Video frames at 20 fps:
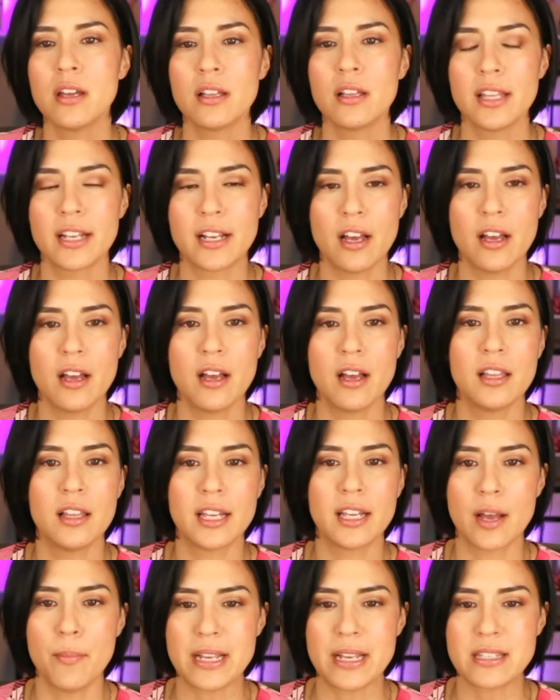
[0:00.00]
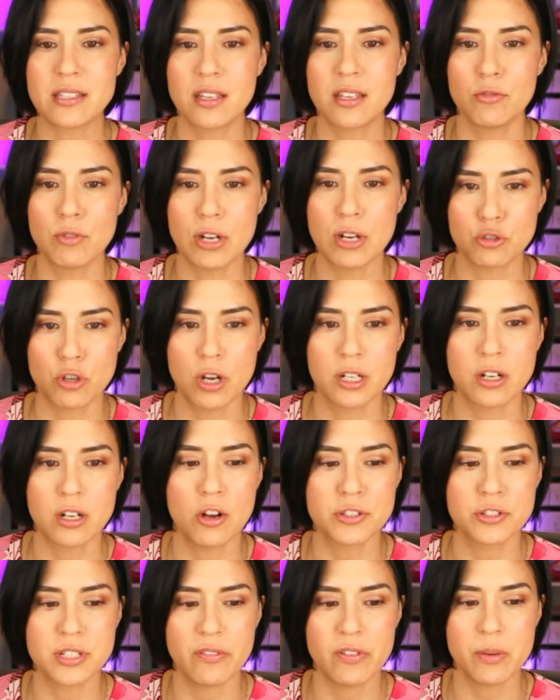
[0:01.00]
like a Mexican restaurant,
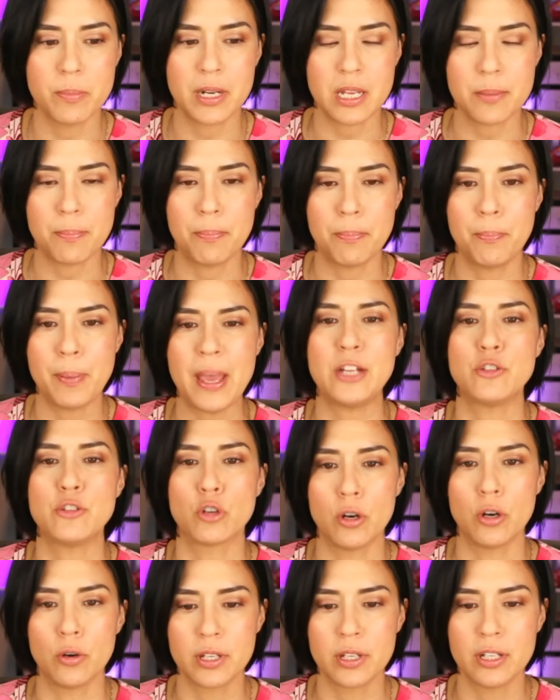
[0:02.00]
calls everybody Pedro.